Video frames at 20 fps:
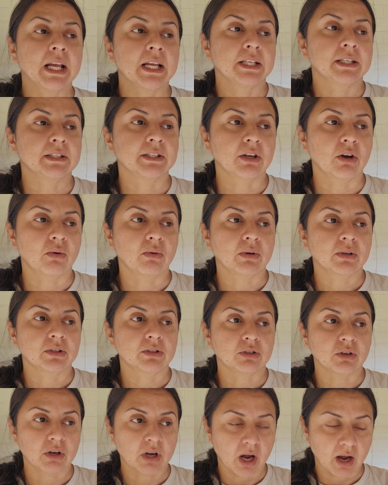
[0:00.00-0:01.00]
So
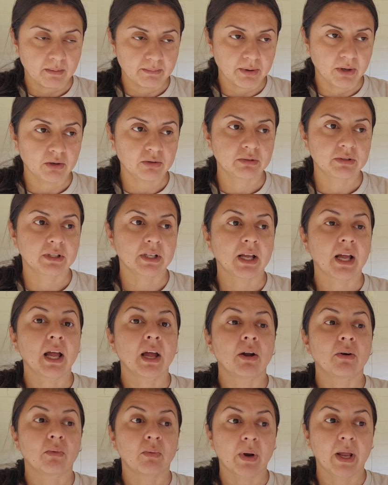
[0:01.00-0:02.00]
compost,
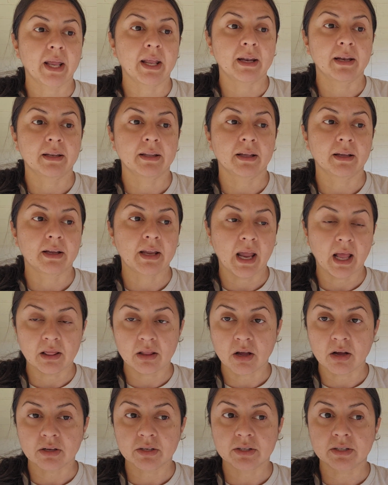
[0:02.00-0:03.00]
the
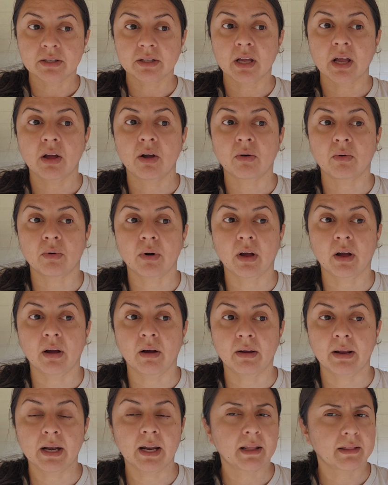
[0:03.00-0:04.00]
Kellogg's,
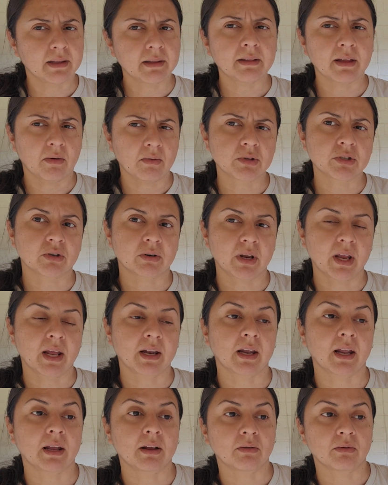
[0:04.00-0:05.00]
and I think that one's
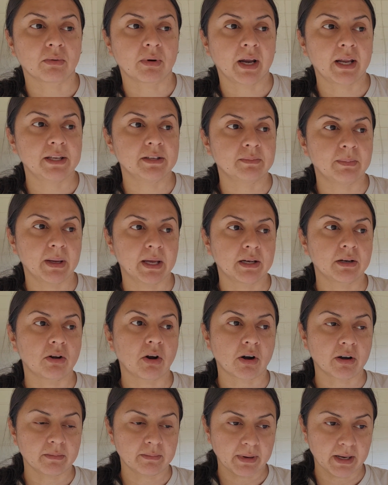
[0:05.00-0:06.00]
organic, raised bed
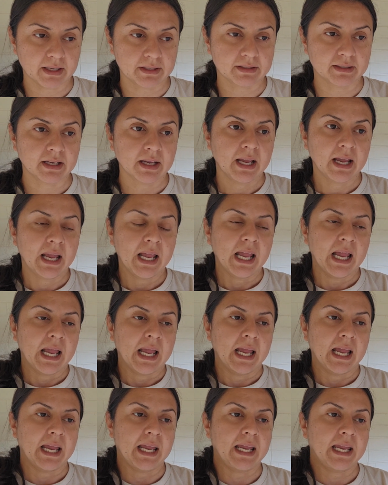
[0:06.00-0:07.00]
garden mix.
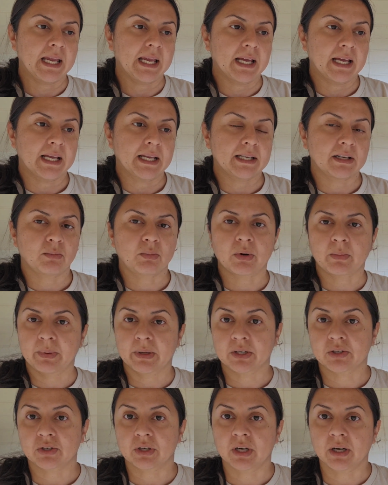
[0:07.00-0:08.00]
And I'll put a
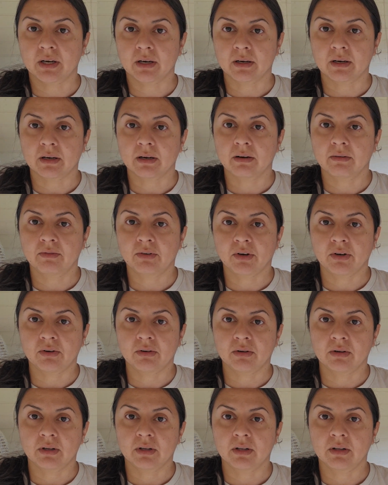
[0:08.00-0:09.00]
picture here for
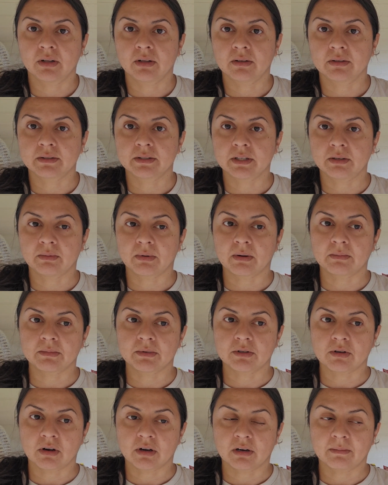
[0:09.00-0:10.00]
you to see what I'm
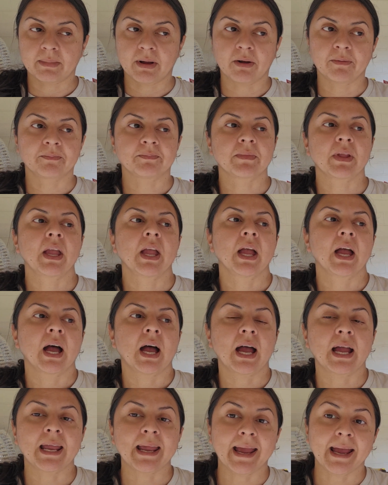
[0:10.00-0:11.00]
talking about.
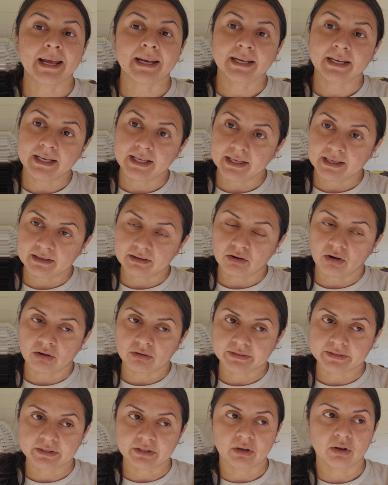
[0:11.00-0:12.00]
I added in
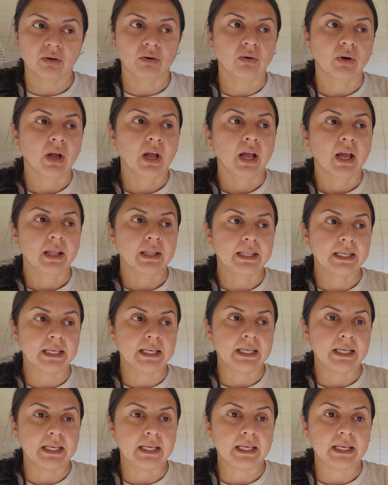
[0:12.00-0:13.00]
also
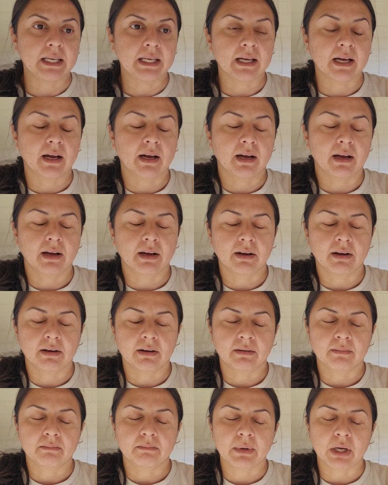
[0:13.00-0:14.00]
the
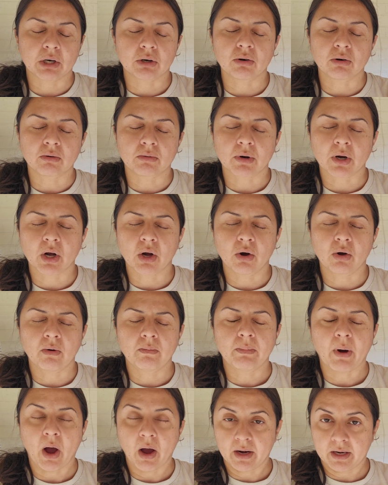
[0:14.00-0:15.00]
Miracle Grow
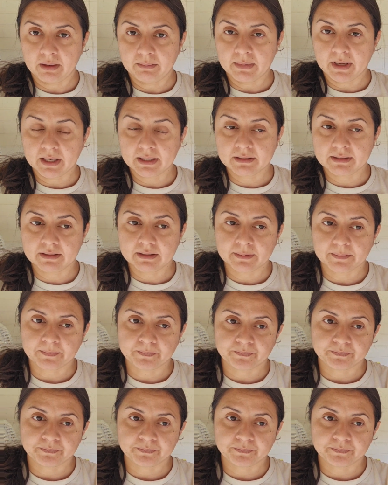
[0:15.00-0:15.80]
potting mix,